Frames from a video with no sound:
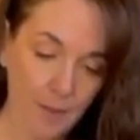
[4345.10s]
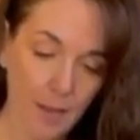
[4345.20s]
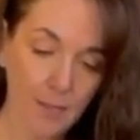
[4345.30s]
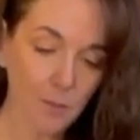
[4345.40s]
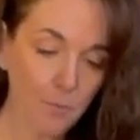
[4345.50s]

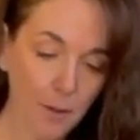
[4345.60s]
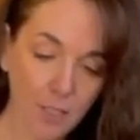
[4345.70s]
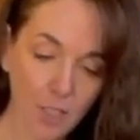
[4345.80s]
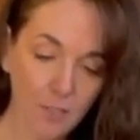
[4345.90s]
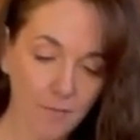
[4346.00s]
as
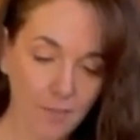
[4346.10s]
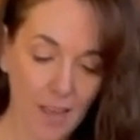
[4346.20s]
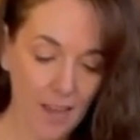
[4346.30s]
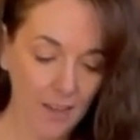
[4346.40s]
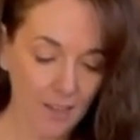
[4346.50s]
much of
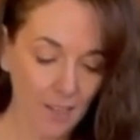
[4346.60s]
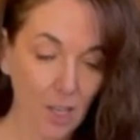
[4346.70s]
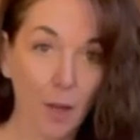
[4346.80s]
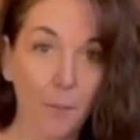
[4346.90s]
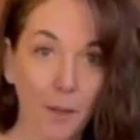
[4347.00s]
that
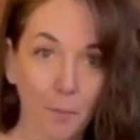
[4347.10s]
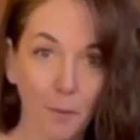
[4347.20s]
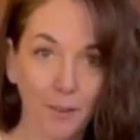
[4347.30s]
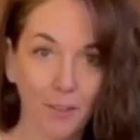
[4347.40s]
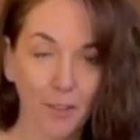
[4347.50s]
yummy
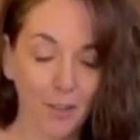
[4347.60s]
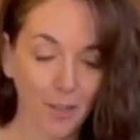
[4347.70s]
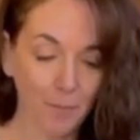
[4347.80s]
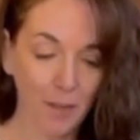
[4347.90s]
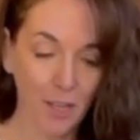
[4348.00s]

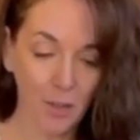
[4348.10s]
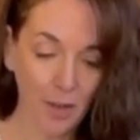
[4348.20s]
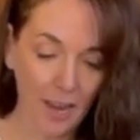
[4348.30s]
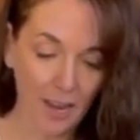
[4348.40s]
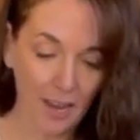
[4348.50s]
buttercream that you
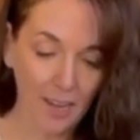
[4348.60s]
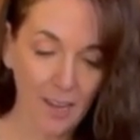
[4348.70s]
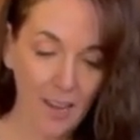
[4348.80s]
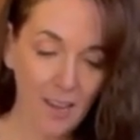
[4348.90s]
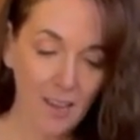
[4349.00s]
can.
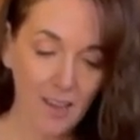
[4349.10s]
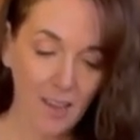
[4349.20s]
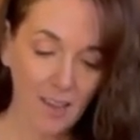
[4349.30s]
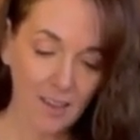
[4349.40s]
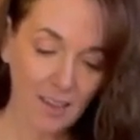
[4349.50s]

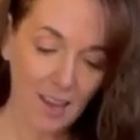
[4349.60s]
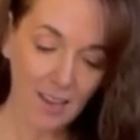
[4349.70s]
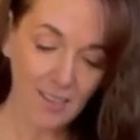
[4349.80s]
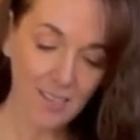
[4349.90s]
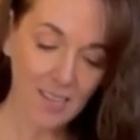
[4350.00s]

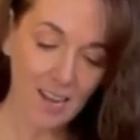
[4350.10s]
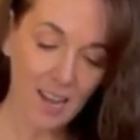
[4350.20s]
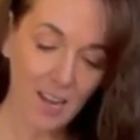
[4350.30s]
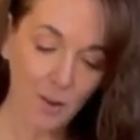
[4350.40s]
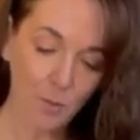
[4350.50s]
Again,
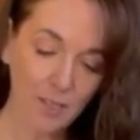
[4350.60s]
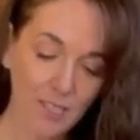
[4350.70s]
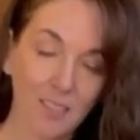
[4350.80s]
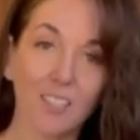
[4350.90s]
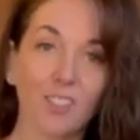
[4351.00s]
today we
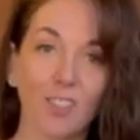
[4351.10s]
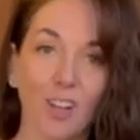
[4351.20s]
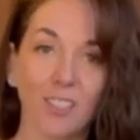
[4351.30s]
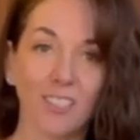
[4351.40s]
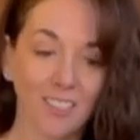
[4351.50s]
did the
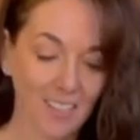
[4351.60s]
salted